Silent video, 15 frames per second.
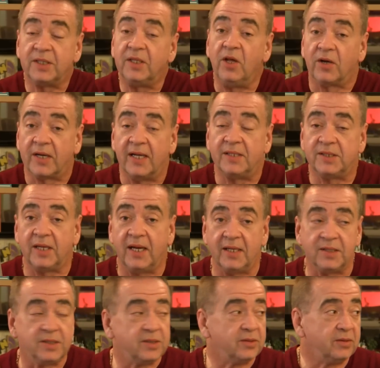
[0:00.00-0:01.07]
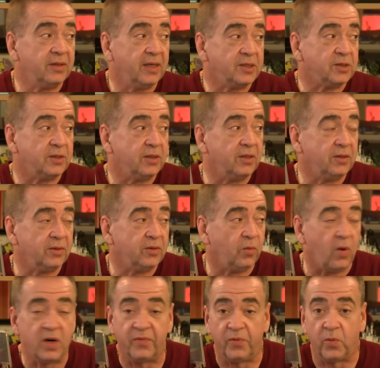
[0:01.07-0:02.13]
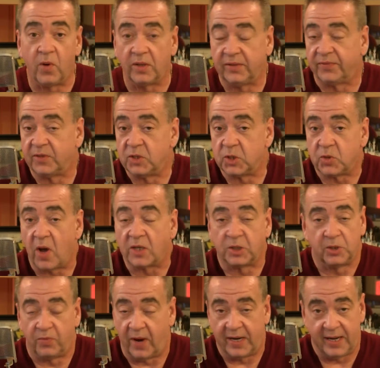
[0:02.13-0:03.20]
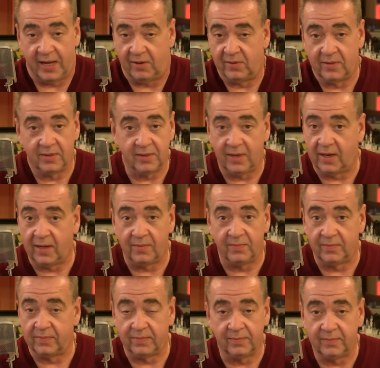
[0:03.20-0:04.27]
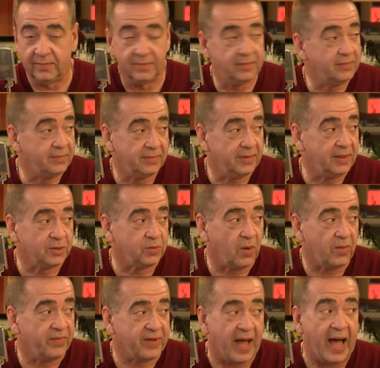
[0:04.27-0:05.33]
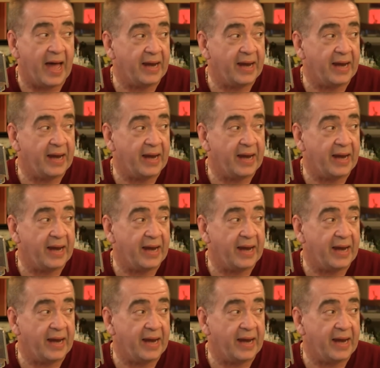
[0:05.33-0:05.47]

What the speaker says: look, it's the wonderful world of construction right now, is what we've got.